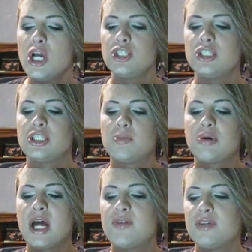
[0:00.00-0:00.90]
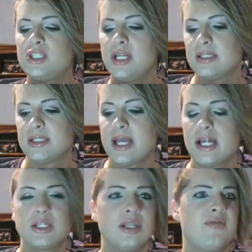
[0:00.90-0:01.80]
She's so proud of her cheating
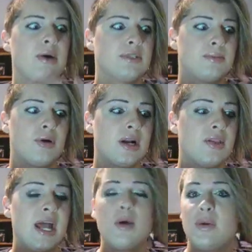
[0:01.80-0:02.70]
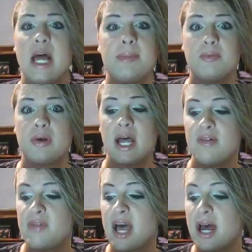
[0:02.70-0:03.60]
scandal. If I was a part of that, I would not be proud
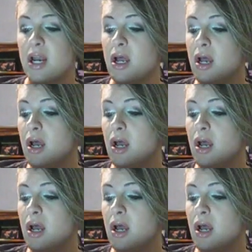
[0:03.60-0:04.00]
of that.